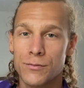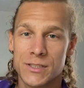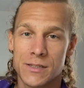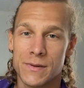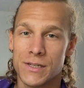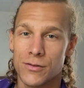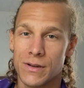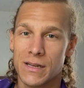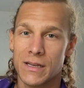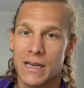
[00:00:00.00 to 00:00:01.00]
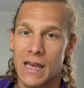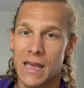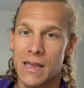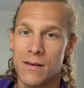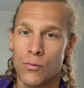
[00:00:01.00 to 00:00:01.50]
was to be doing
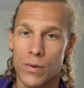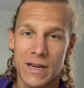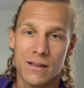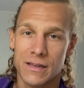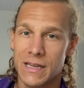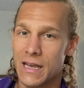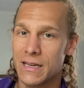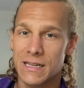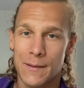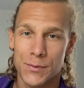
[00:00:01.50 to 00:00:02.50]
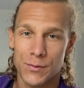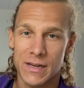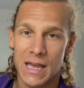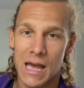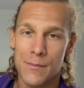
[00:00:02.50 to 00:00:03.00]
a weekly in-depth
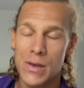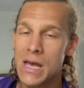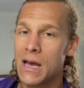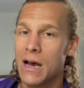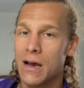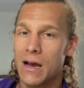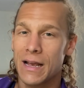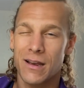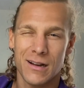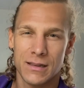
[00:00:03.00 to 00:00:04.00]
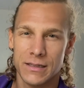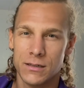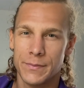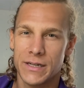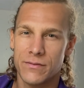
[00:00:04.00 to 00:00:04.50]
recap. I got a
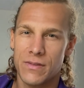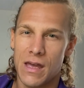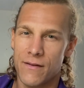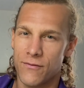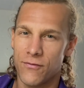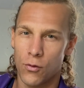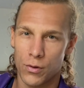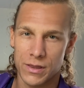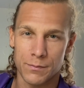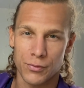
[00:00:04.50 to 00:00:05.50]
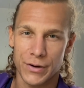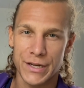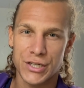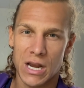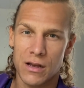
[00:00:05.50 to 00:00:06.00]
little bit of that for the
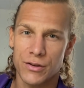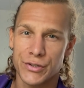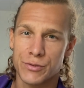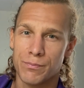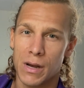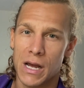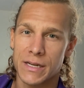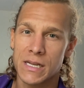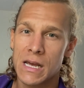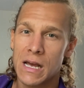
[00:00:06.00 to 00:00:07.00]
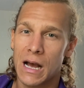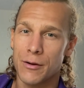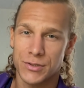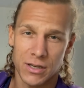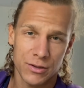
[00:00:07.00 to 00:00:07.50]
pre-challenge, but I
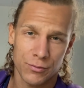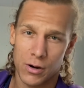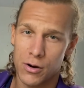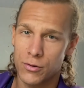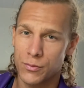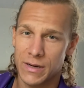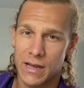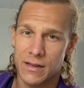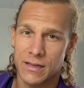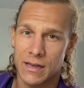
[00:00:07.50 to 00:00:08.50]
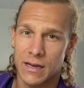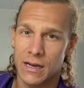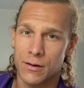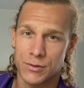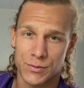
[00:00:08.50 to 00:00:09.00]
was on the road when I
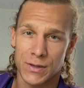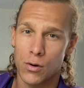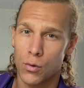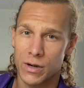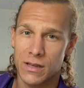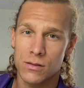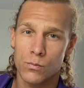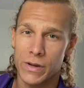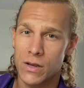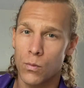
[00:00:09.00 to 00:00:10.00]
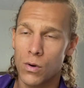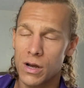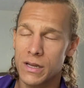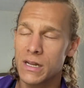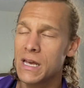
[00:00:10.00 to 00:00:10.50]
was recording week 1,